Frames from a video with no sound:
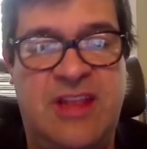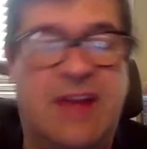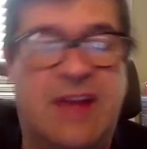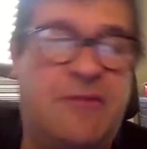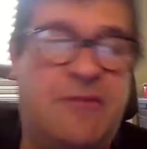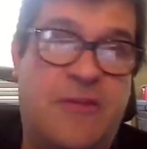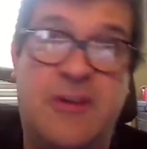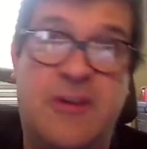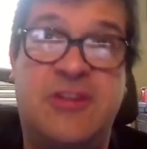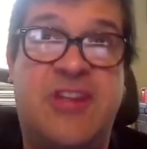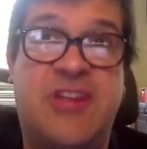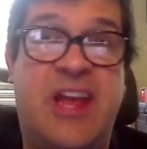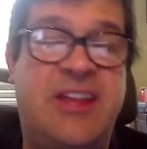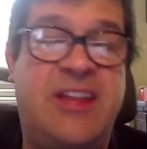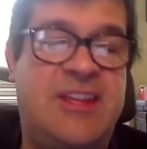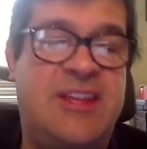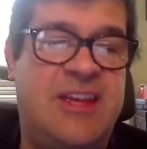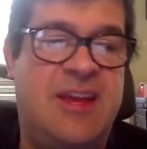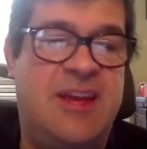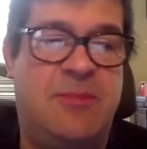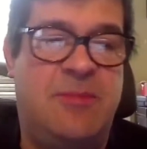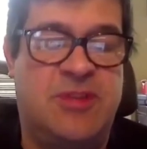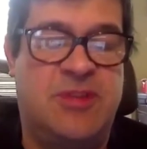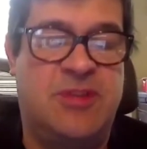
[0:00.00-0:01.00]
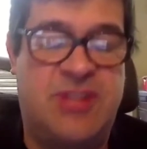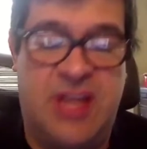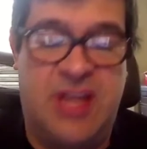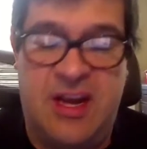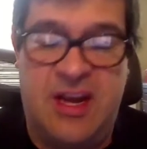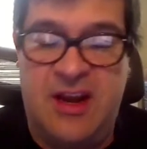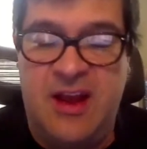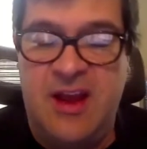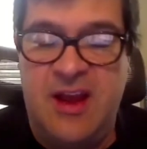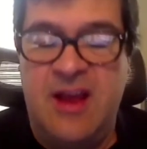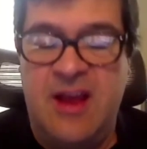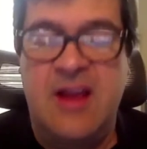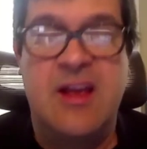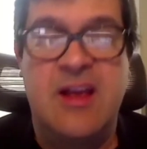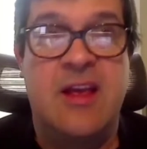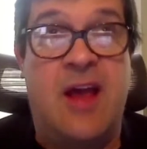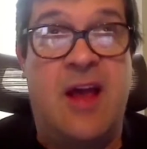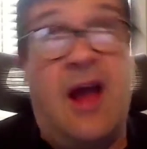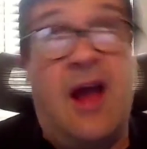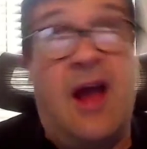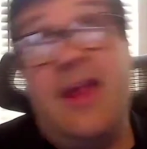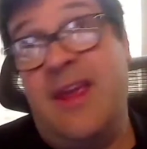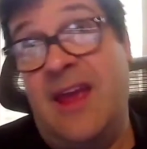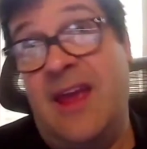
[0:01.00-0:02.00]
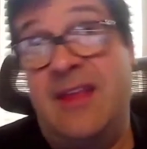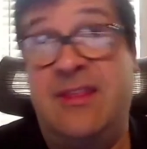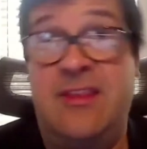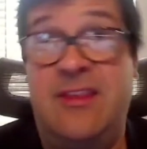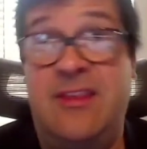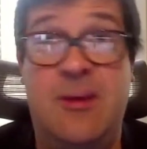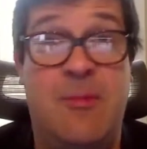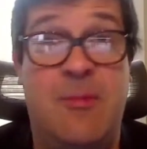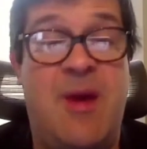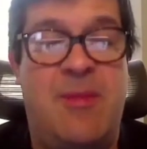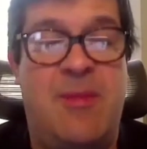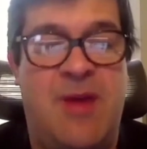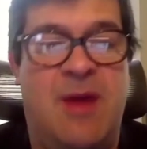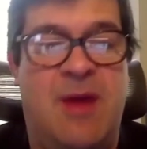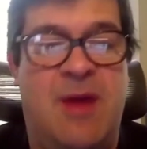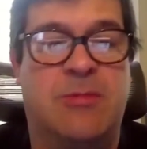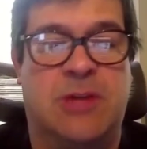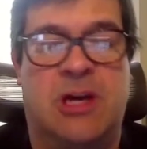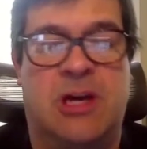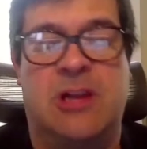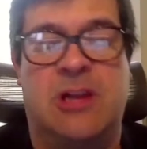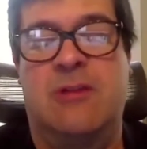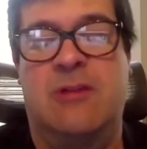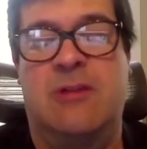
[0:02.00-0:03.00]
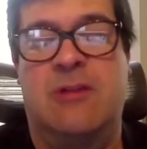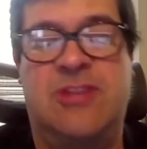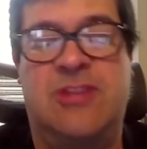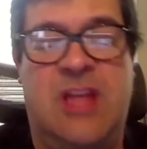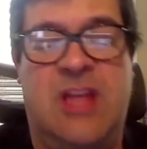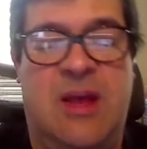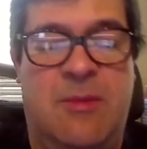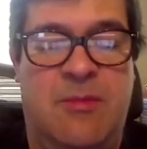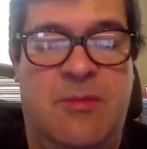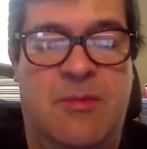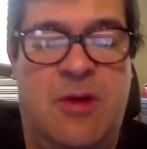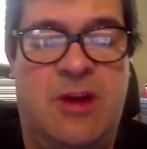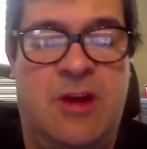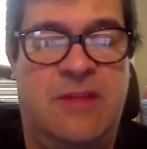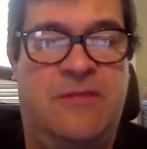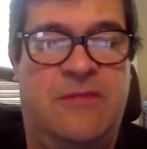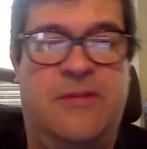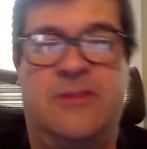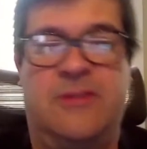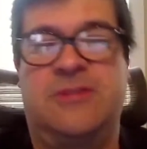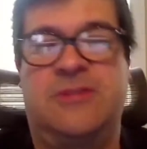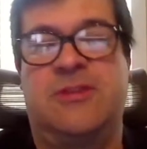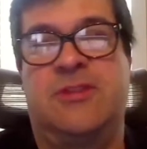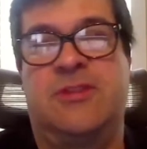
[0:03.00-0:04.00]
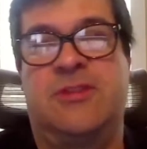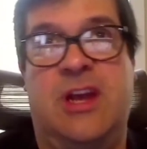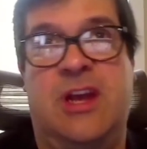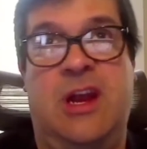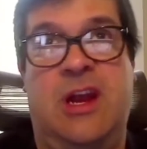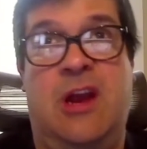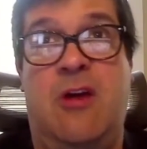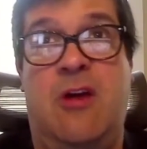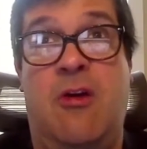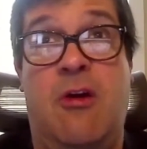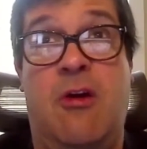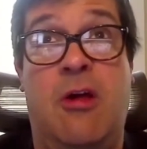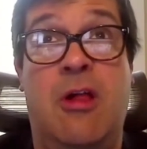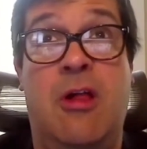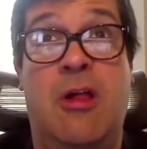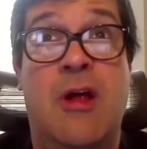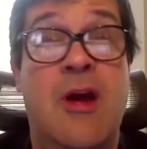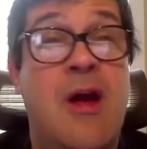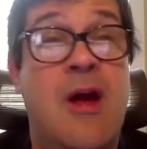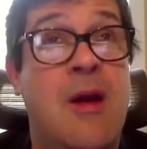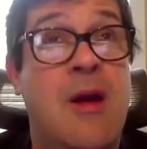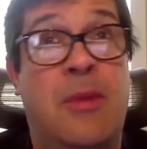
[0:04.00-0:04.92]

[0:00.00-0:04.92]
That first 18%, you may be able to close them on the first or second call.